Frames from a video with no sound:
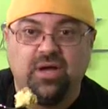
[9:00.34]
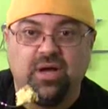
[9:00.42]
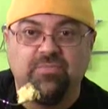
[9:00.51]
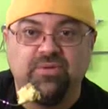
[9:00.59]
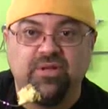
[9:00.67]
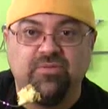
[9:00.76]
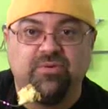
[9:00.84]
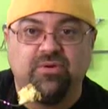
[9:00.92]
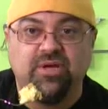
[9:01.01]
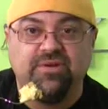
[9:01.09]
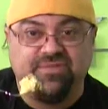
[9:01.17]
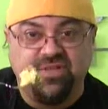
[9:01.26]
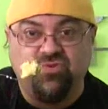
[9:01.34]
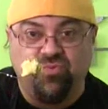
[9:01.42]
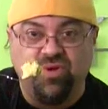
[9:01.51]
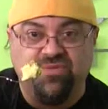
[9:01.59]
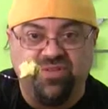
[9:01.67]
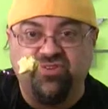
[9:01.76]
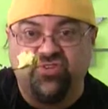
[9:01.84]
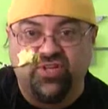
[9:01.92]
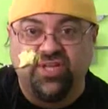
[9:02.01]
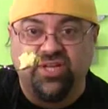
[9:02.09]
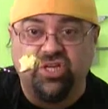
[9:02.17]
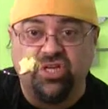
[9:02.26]
Unbelievable. If this if this is
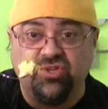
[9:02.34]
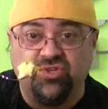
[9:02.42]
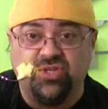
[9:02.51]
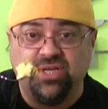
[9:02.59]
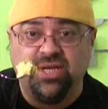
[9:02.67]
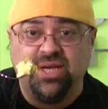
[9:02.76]
delicious,